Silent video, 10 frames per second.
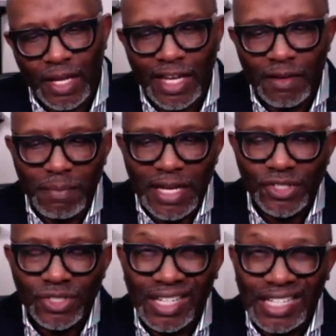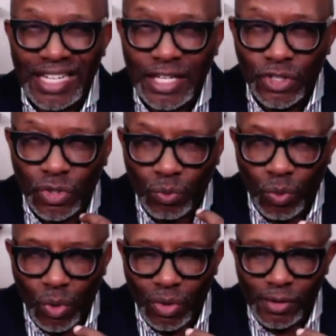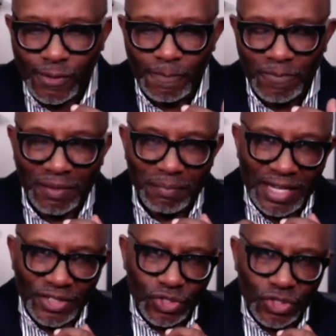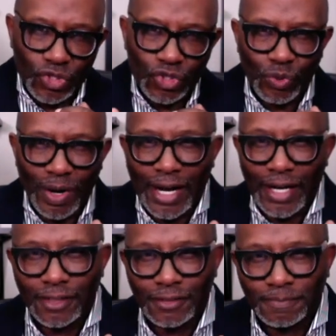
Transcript: it means to lean toward, it means to strain.